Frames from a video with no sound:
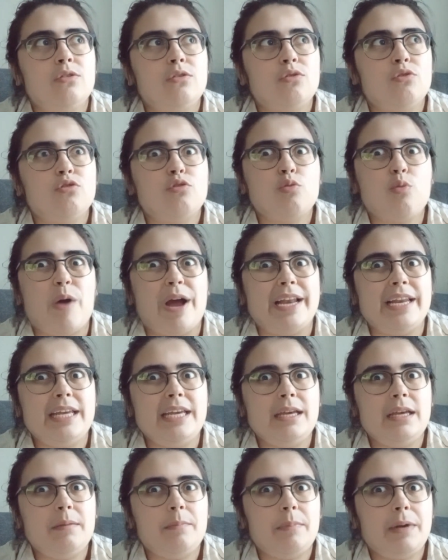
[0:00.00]
20
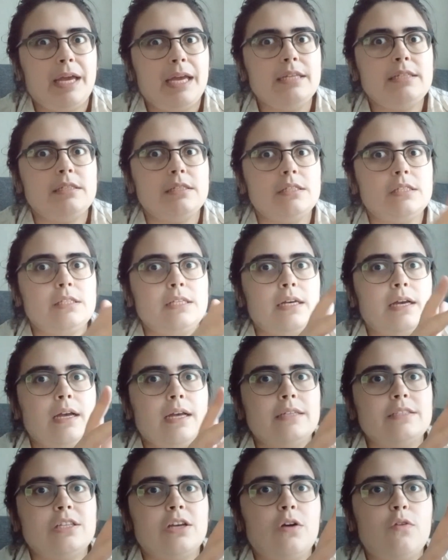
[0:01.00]
pages
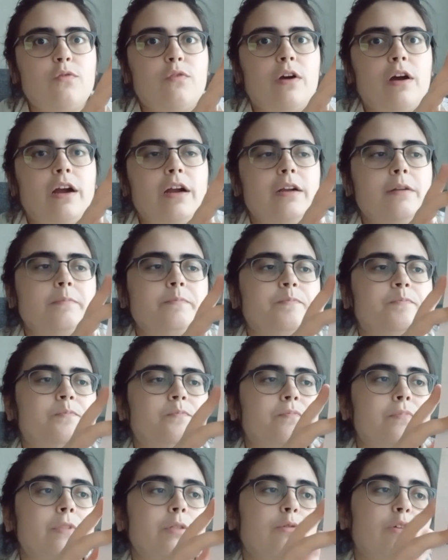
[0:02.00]
so far,
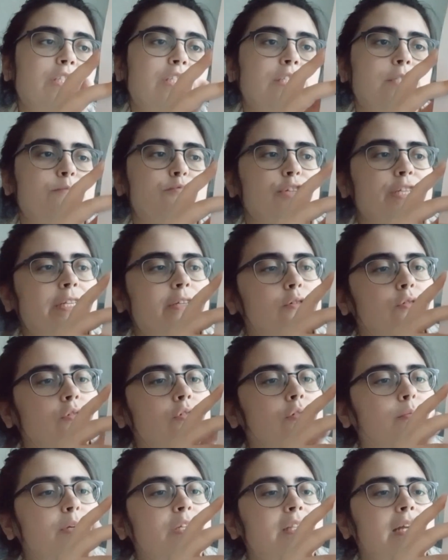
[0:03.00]
which is pretty
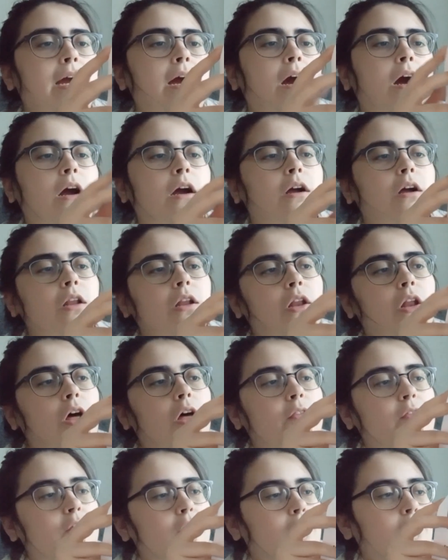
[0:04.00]
cool. But there are a
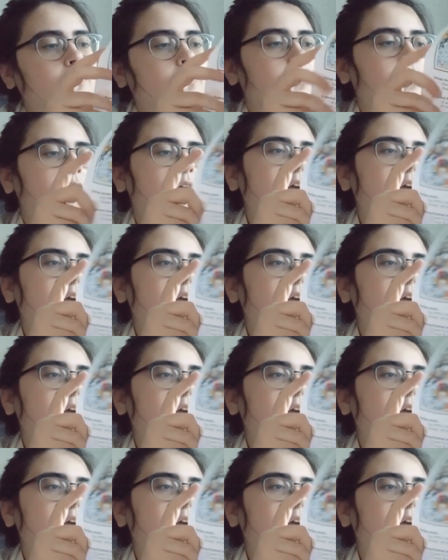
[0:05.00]
lot total.